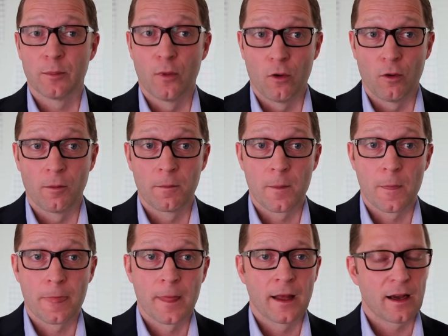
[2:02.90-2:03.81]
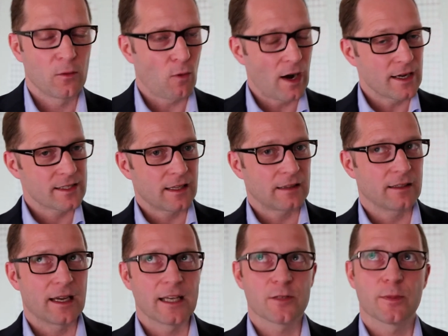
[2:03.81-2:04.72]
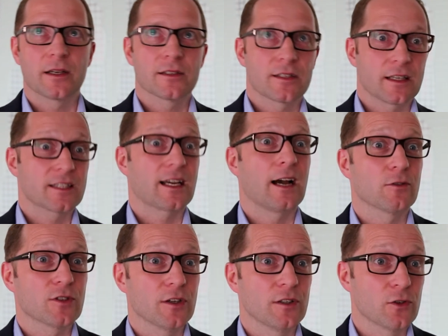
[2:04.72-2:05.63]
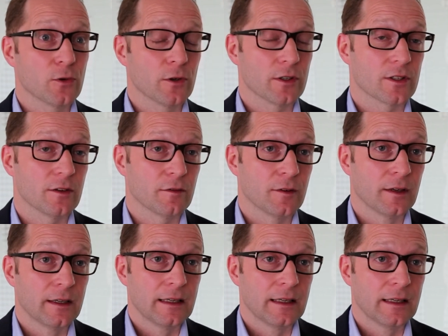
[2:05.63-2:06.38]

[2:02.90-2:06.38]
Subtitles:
more. And why is that the case? Because that's counterintuitive.